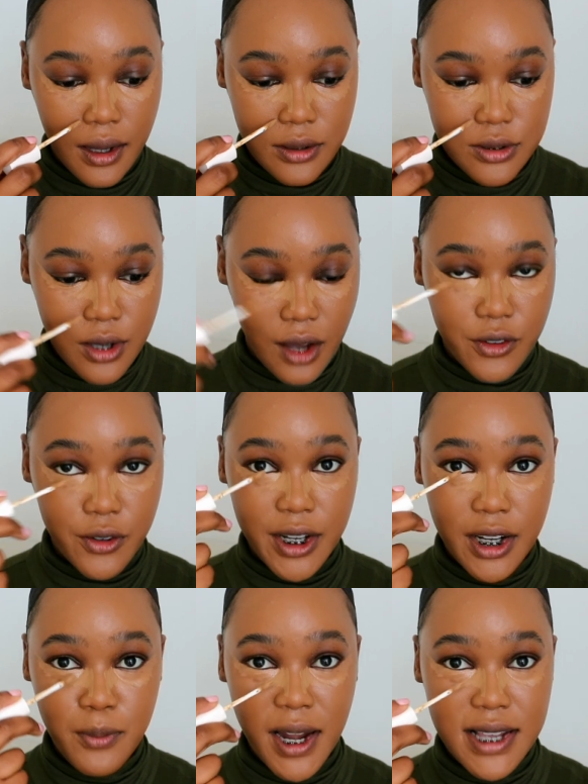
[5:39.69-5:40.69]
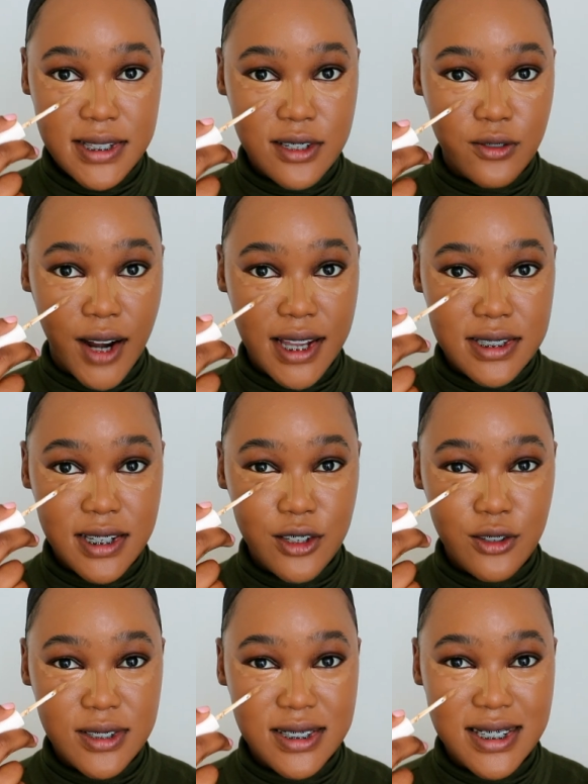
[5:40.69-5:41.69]
So I've already placed it right here.
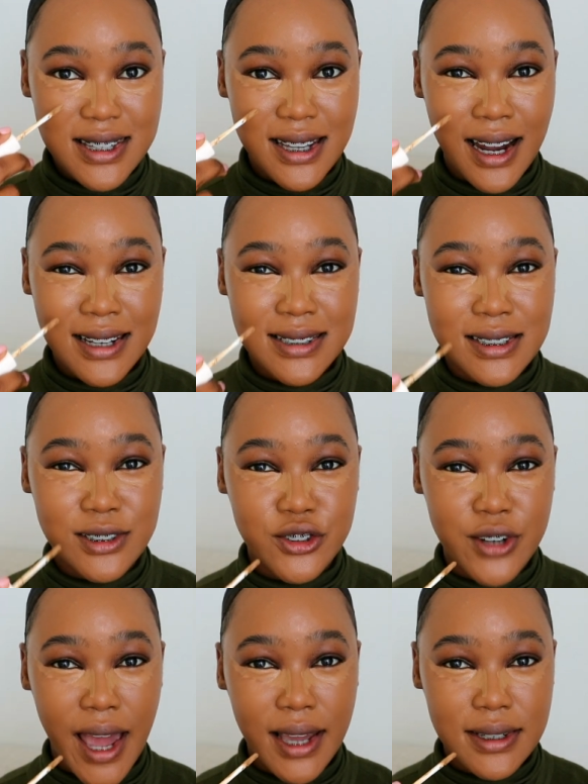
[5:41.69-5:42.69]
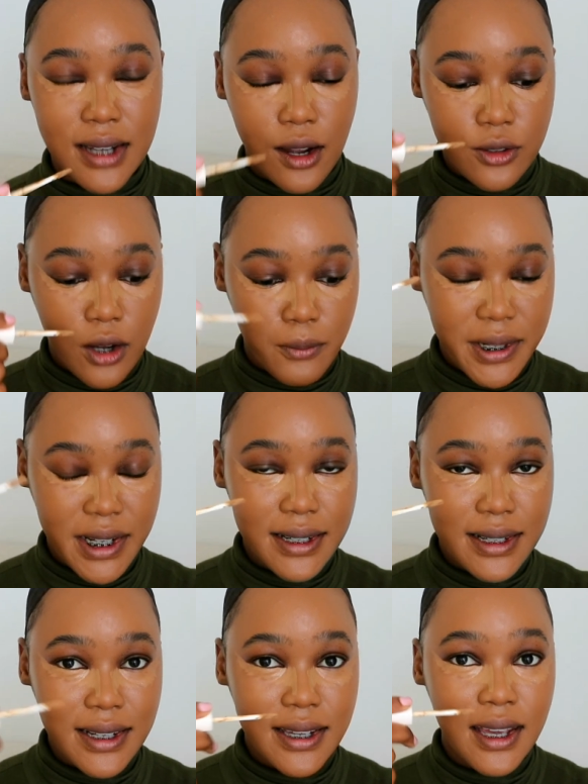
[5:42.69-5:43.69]
You'll see that I didn't drag it down
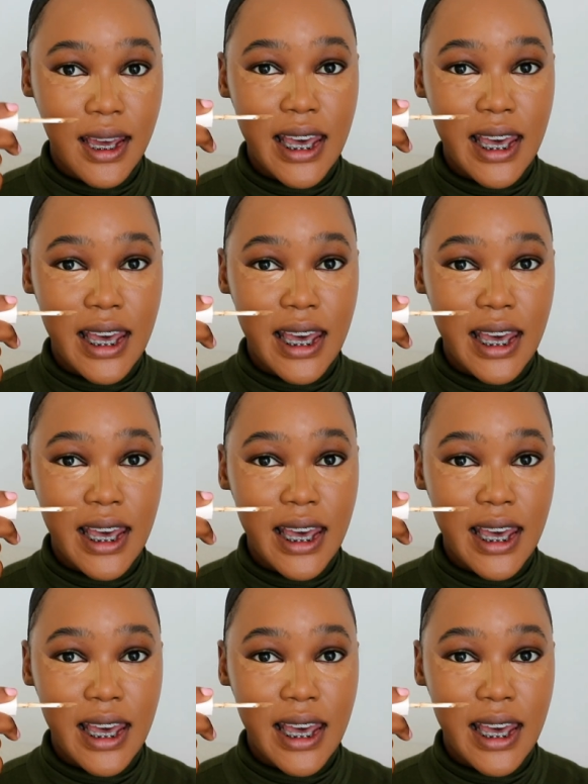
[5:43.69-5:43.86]
completely.